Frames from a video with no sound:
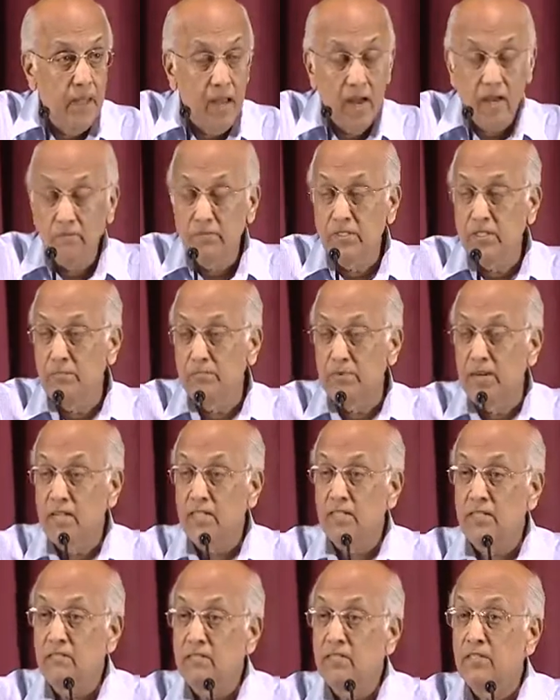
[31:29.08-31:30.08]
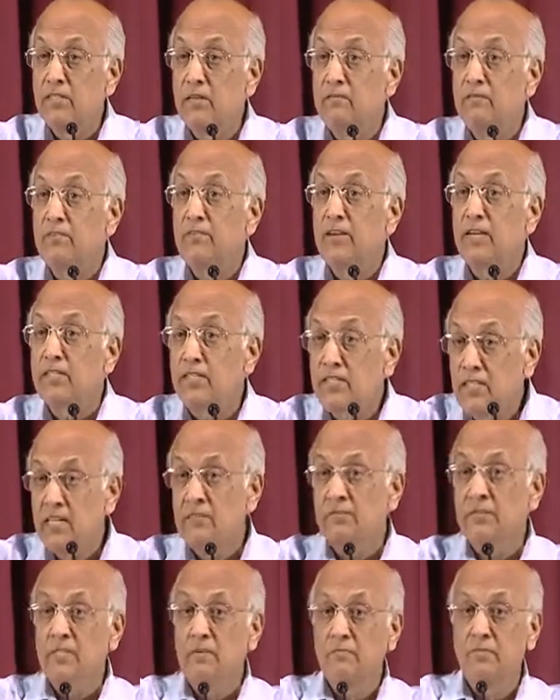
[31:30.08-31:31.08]
I'm surprised at some of our
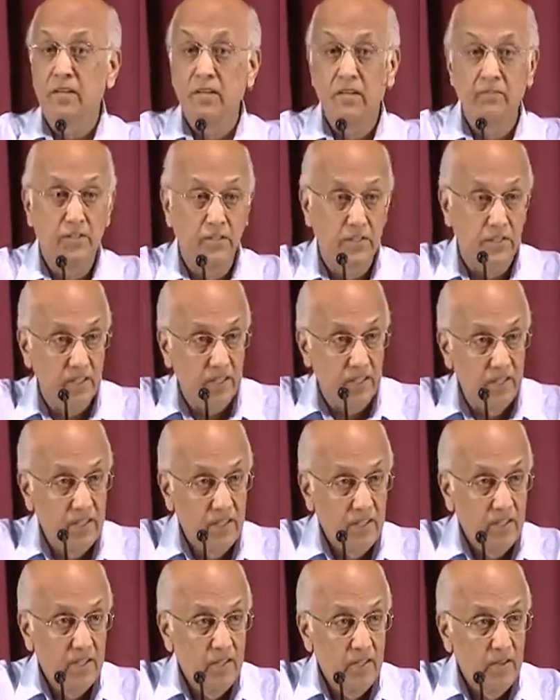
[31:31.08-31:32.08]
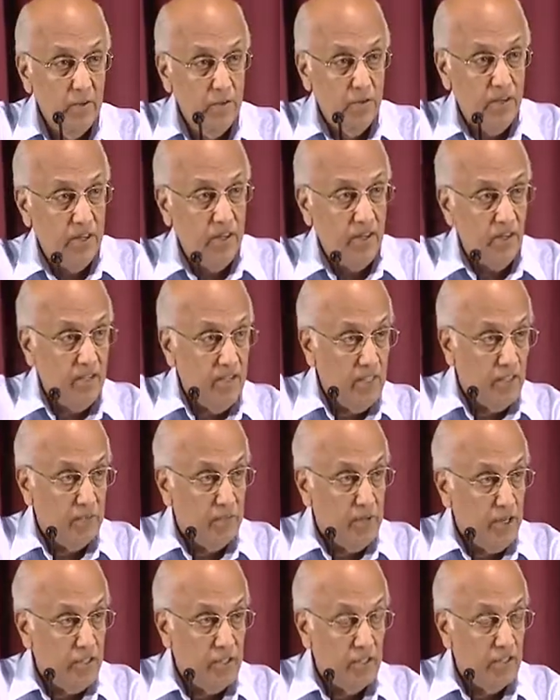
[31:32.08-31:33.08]
CFC believers who think these
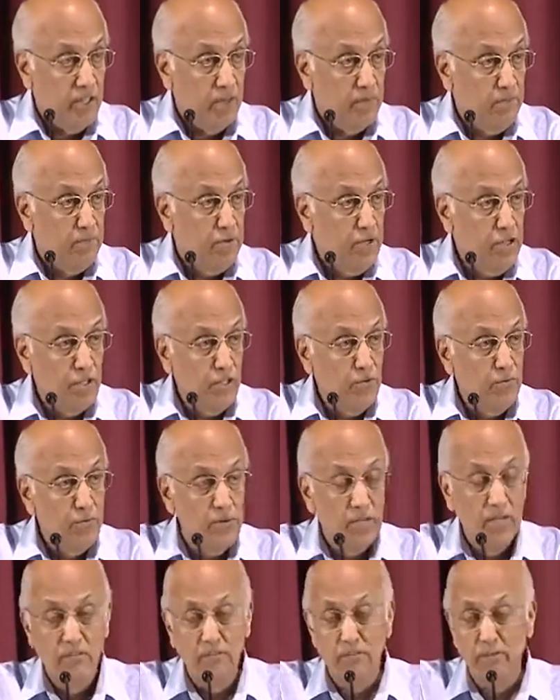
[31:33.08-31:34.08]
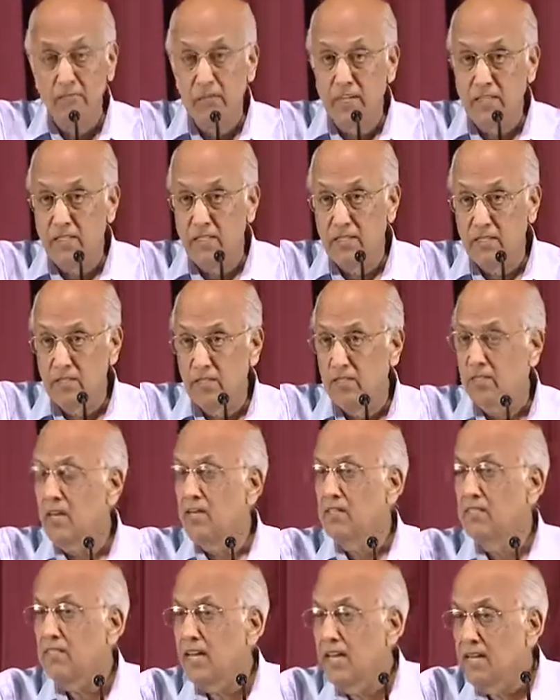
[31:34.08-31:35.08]
preachers are preaching wonderful messages. It's
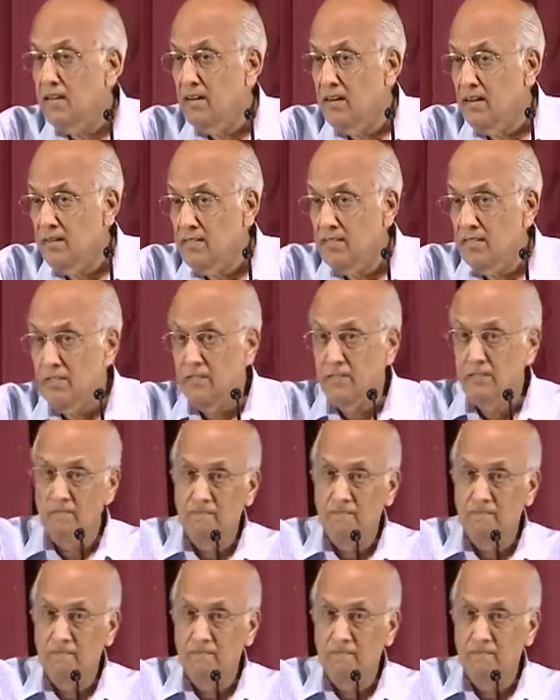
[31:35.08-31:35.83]
all psychology.